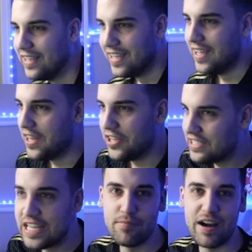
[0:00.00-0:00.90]
This team
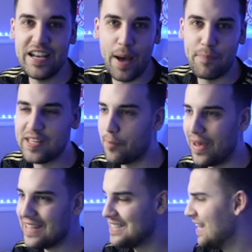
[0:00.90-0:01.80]
might not be the
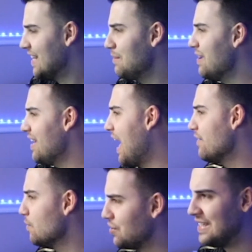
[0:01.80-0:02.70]
best. They might not have the
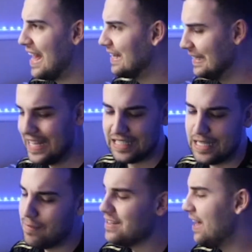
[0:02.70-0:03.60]
most talent. They might
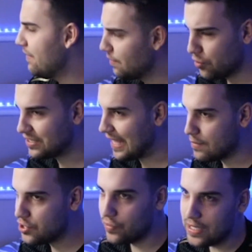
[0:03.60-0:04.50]
not have the most
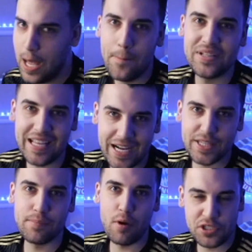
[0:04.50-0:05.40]
chemistry. But they got the
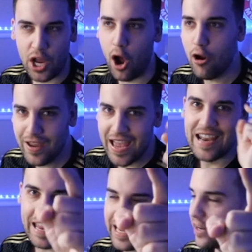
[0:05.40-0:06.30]
most heart, and they
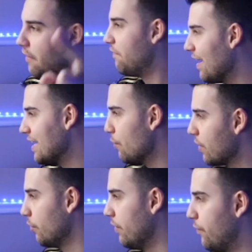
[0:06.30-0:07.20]
got to fight. And we're gonna
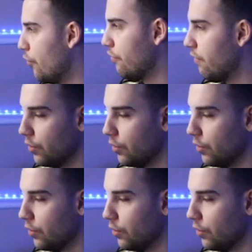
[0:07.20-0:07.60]
win four in a row.